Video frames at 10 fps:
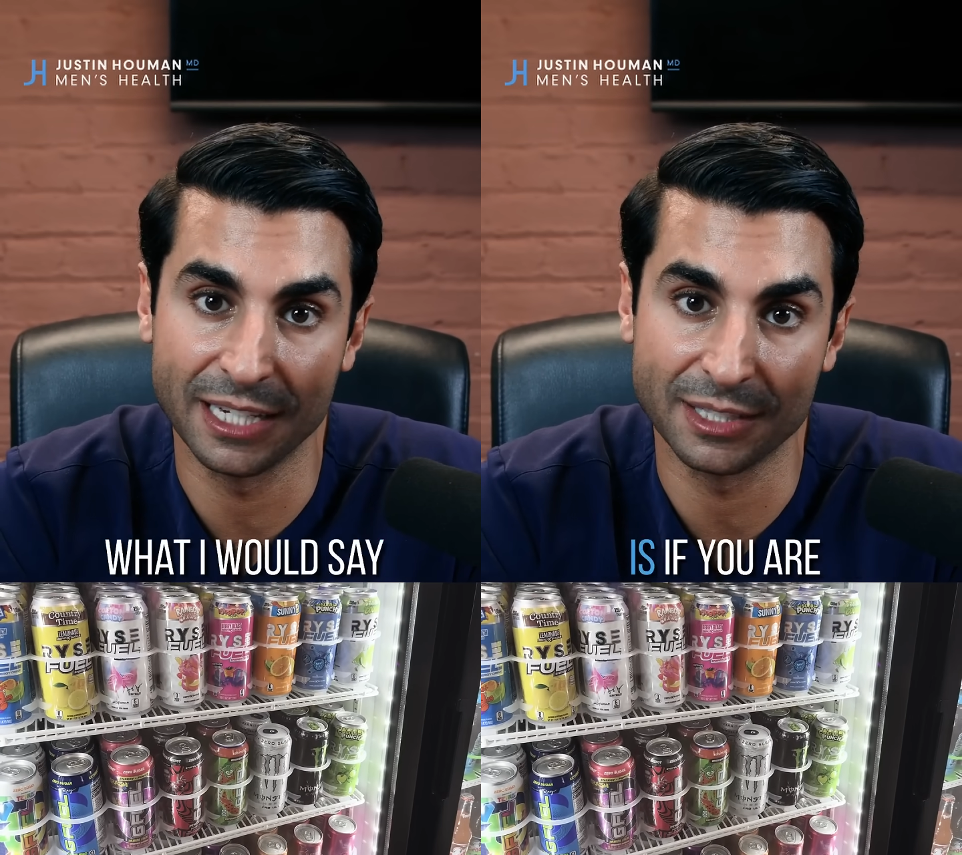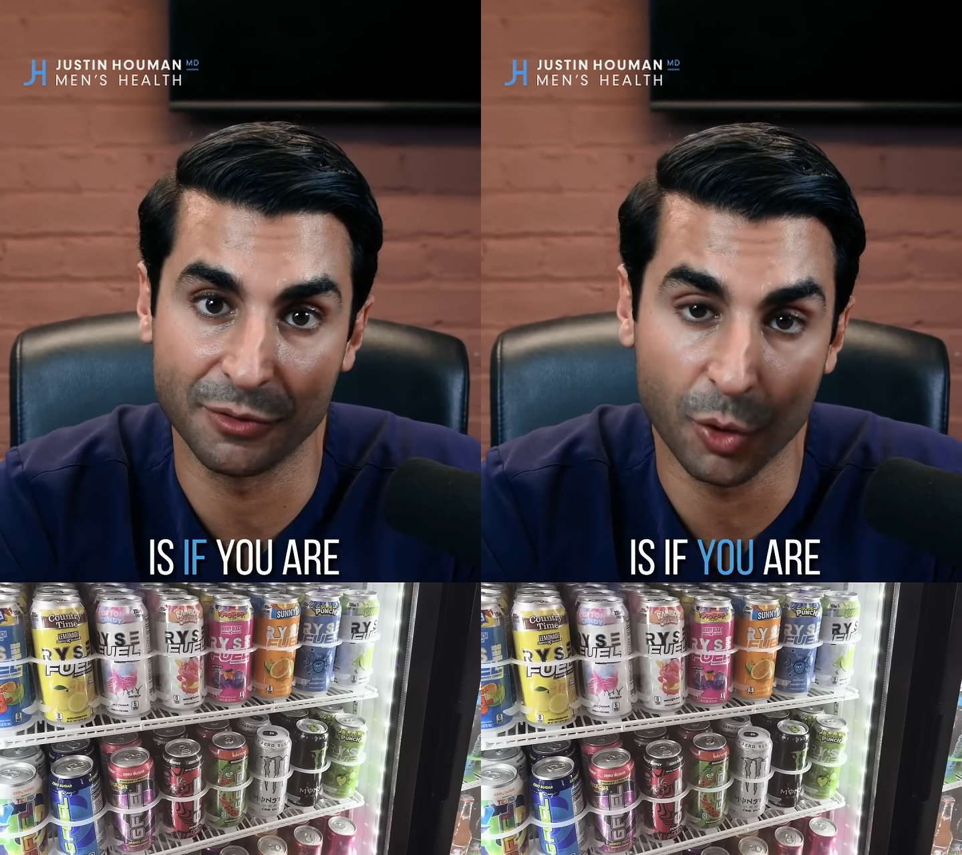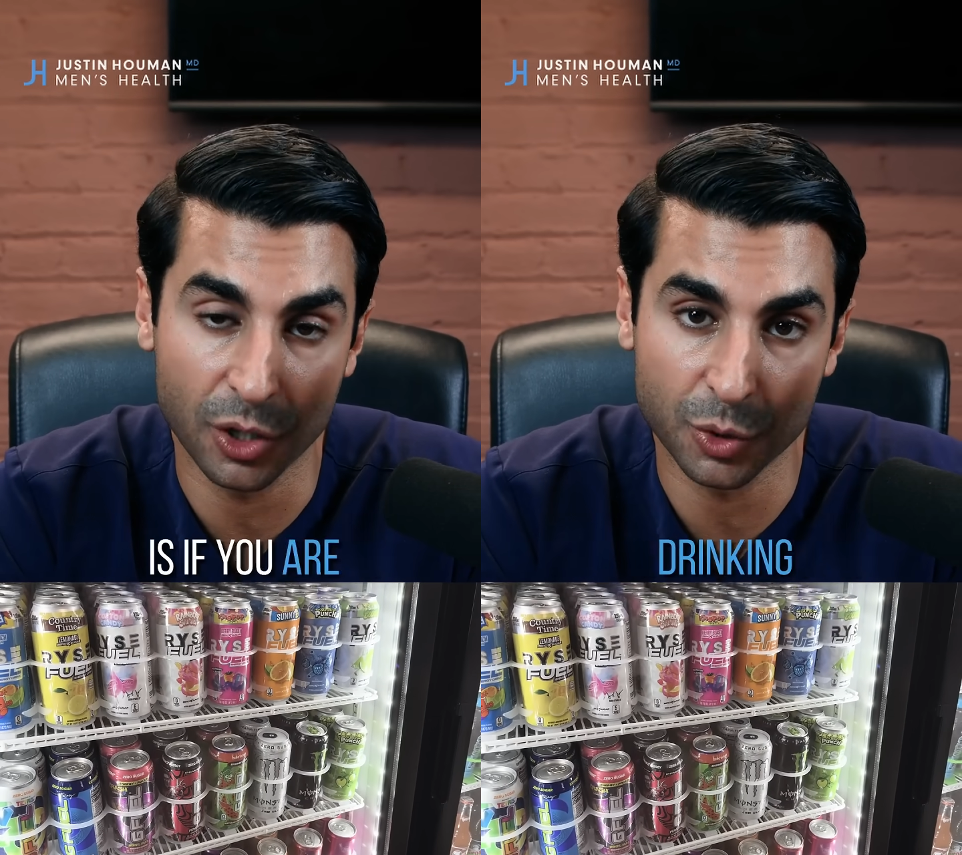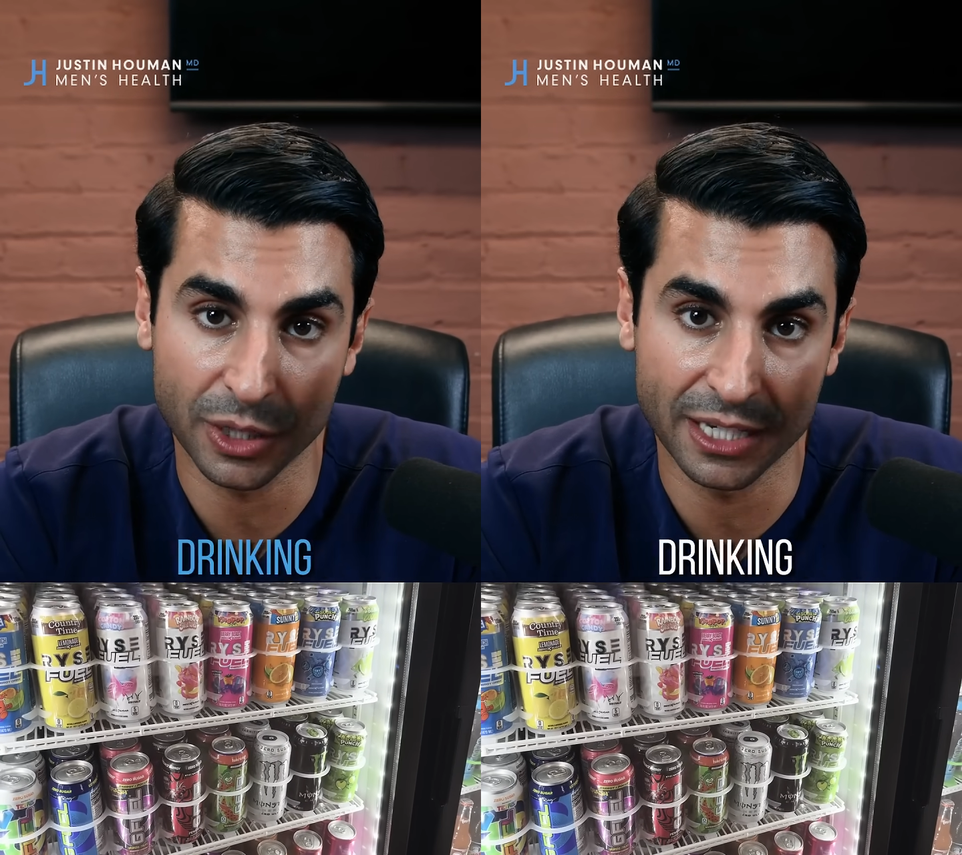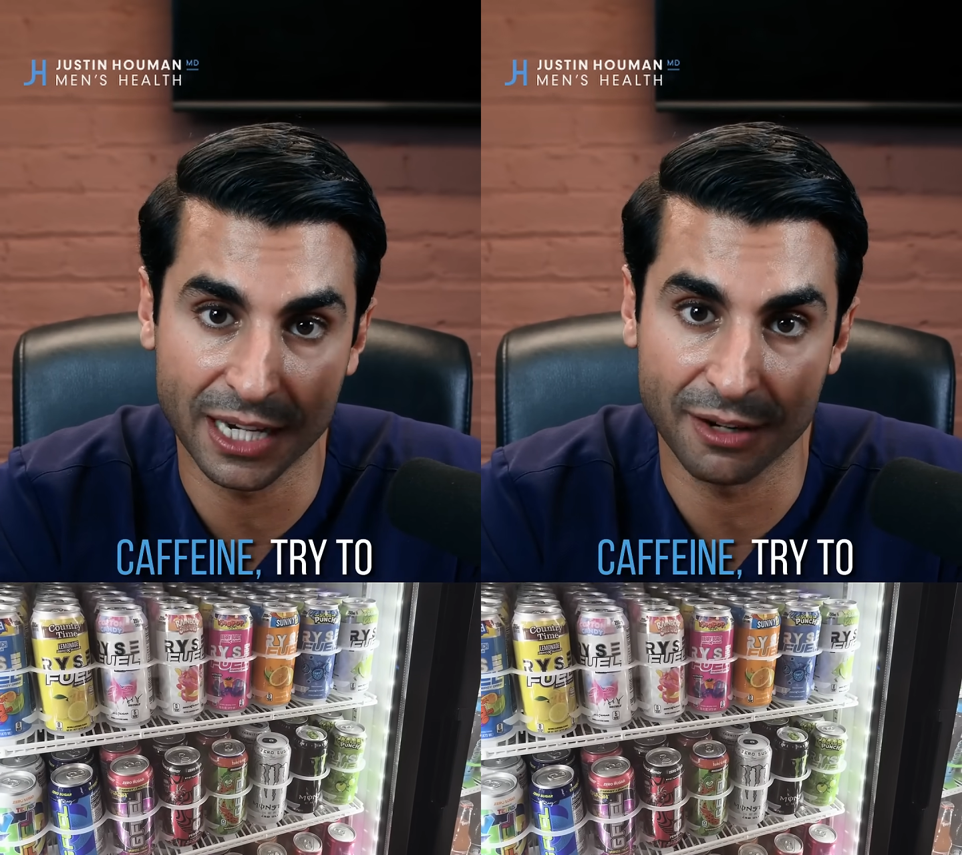is if you are
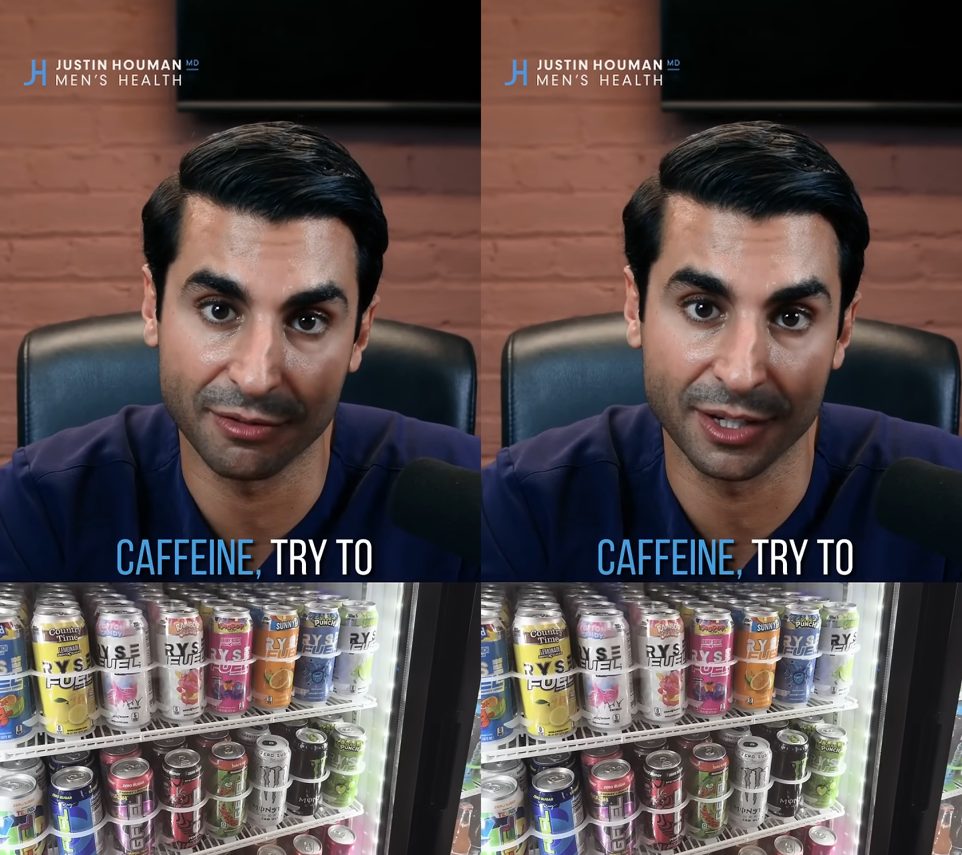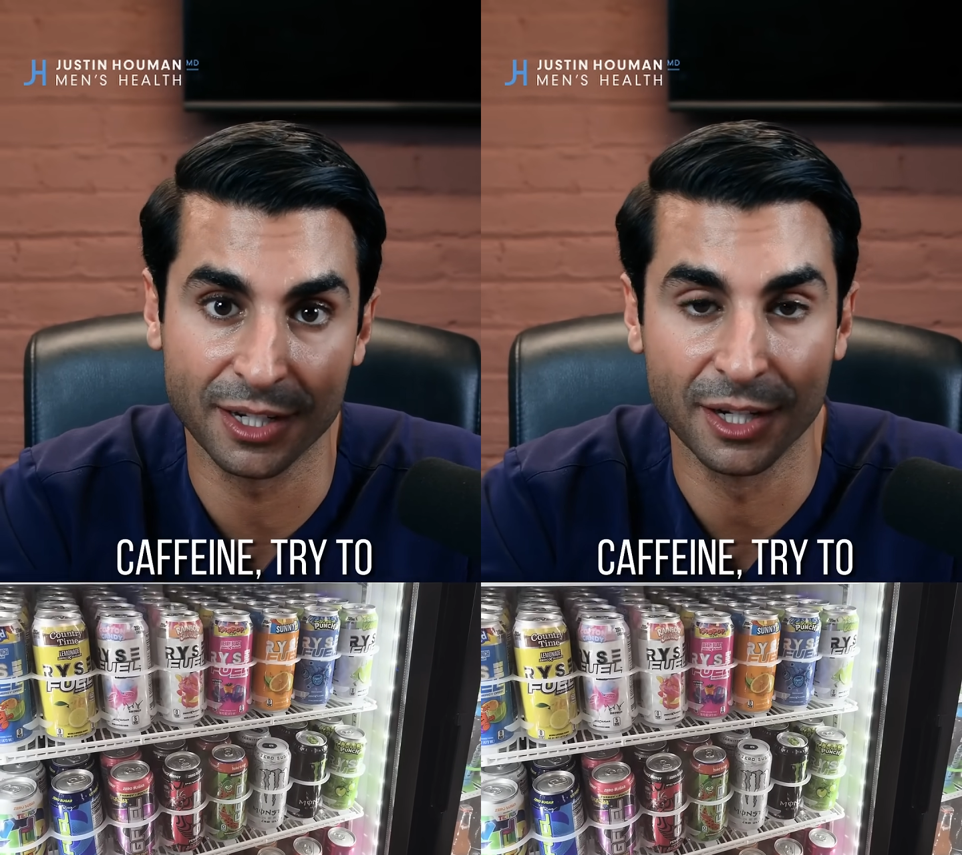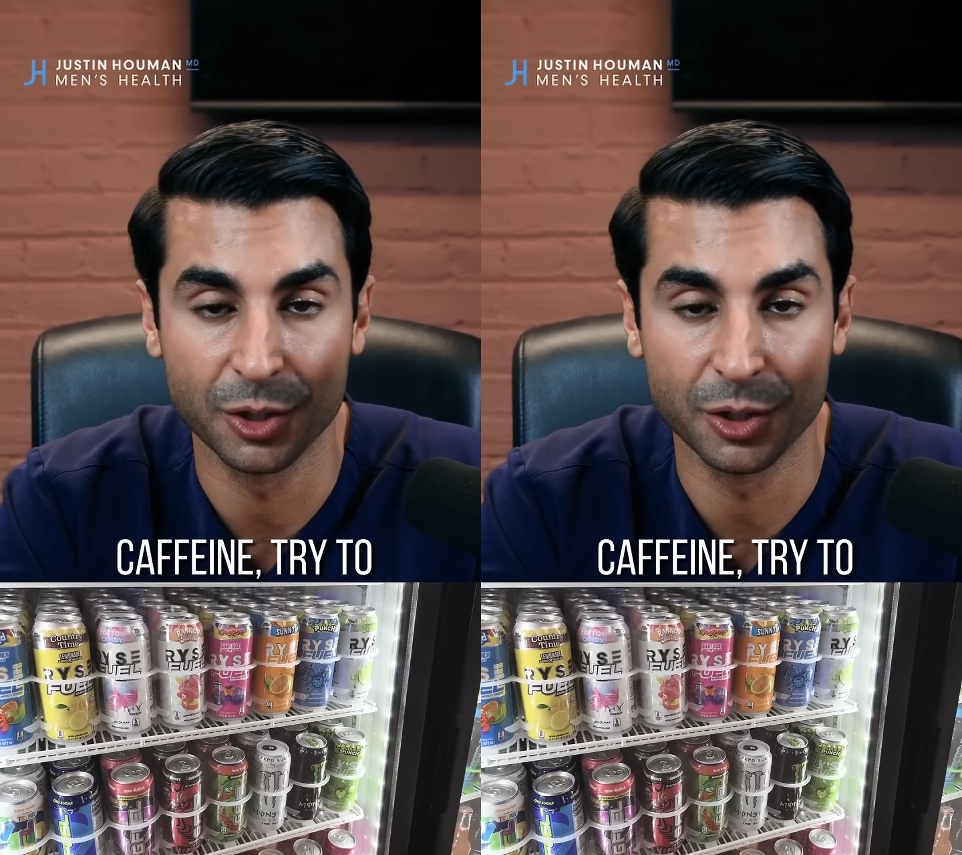drinking caffeine,